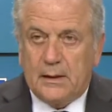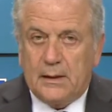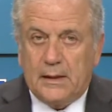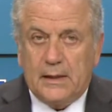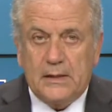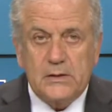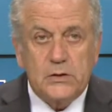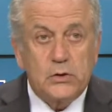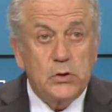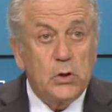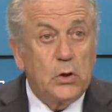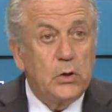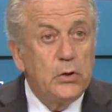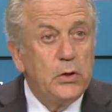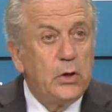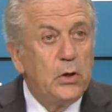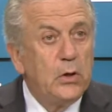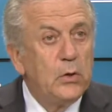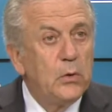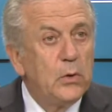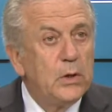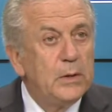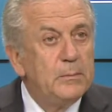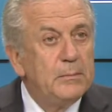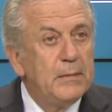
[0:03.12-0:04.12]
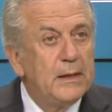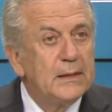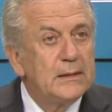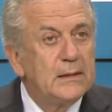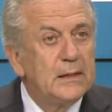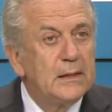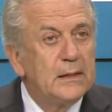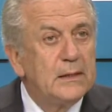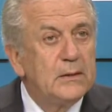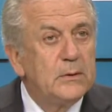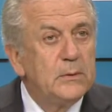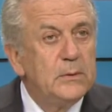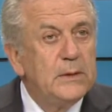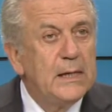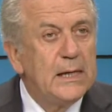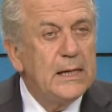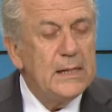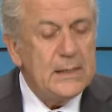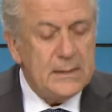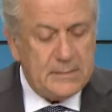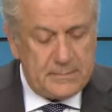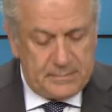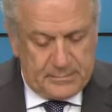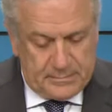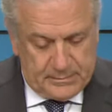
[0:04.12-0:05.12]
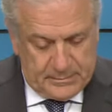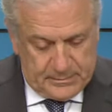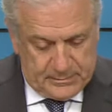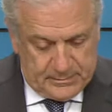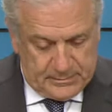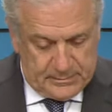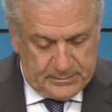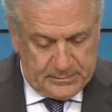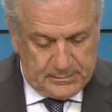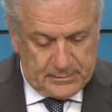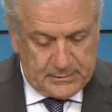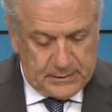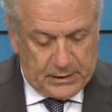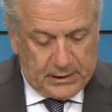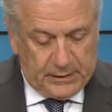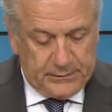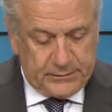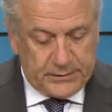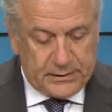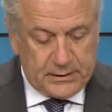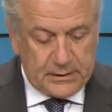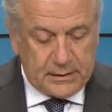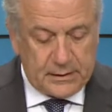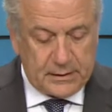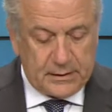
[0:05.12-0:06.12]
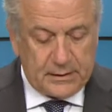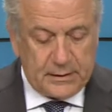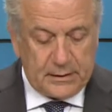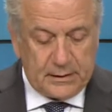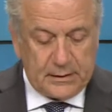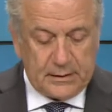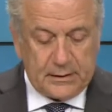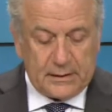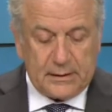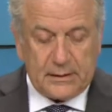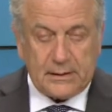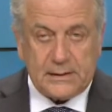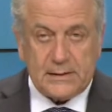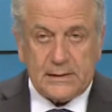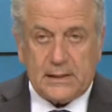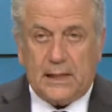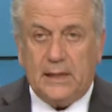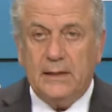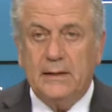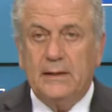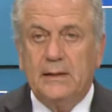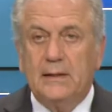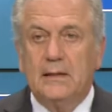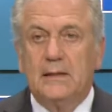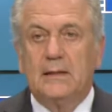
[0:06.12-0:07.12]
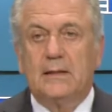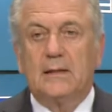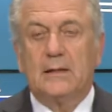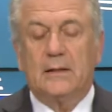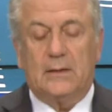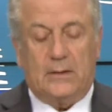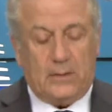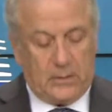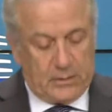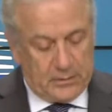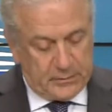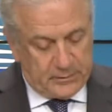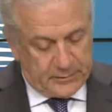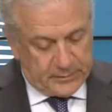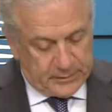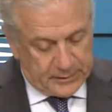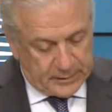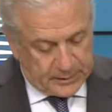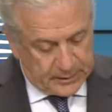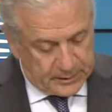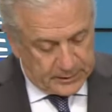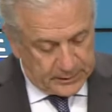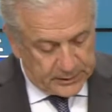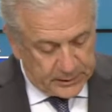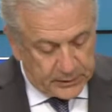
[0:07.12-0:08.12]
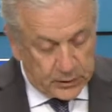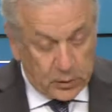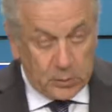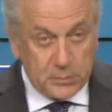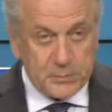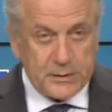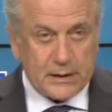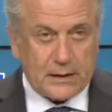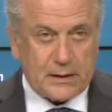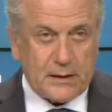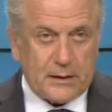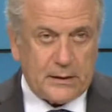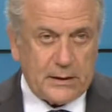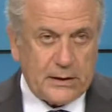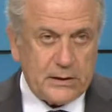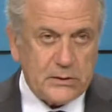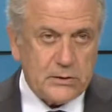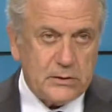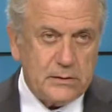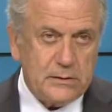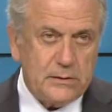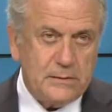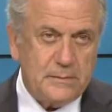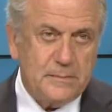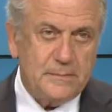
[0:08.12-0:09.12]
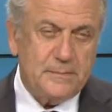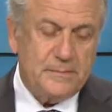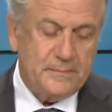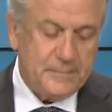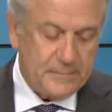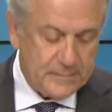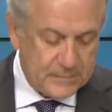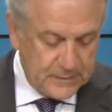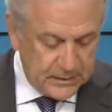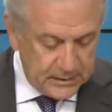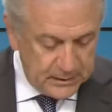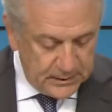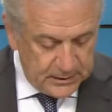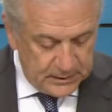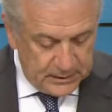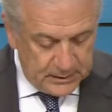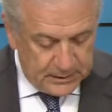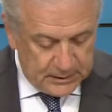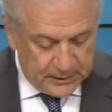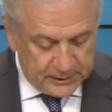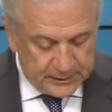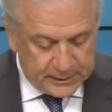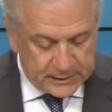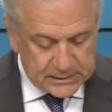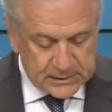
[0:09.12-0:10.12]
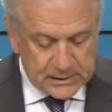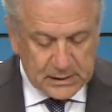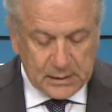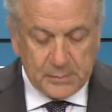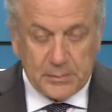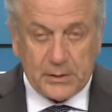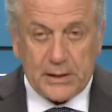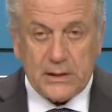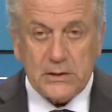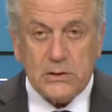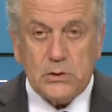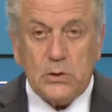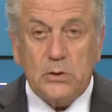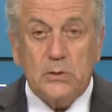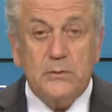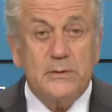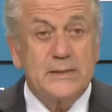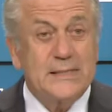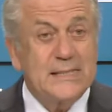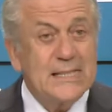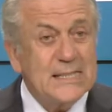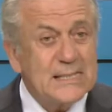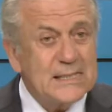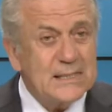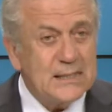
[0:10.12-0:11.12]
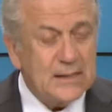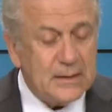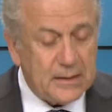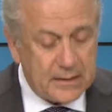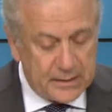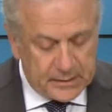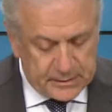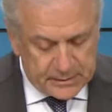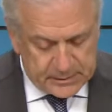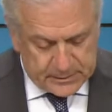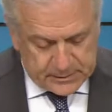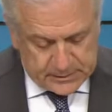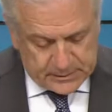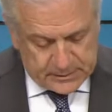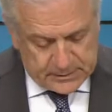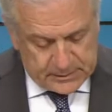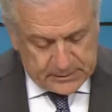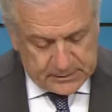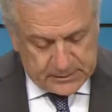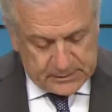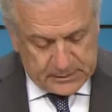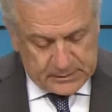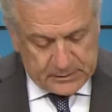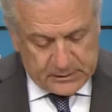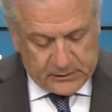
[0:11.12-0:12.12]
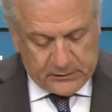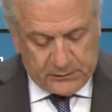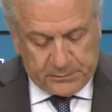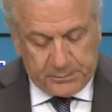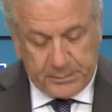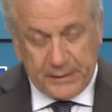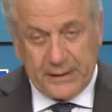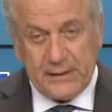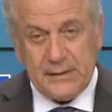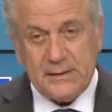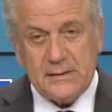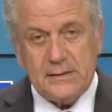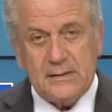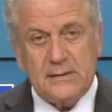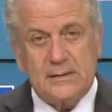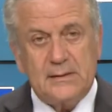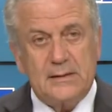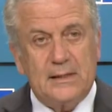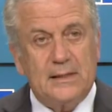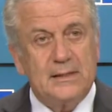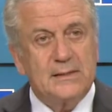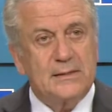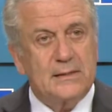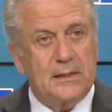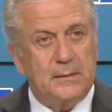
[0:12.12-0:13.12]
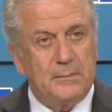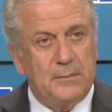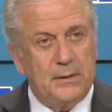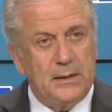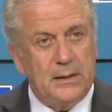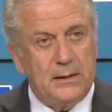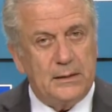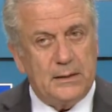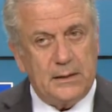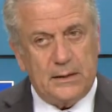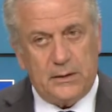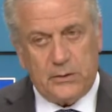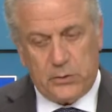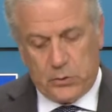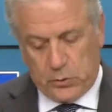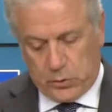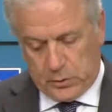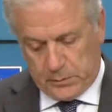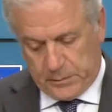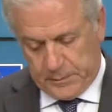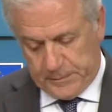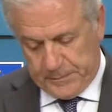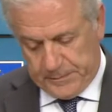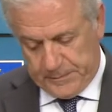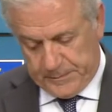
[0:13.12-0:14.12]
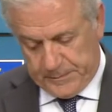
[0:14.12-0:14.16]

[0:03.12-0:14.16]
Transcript: As you all know, we met today after the signing of the Rome Declaration and the celebration of 60 years of peace and stability in Europe.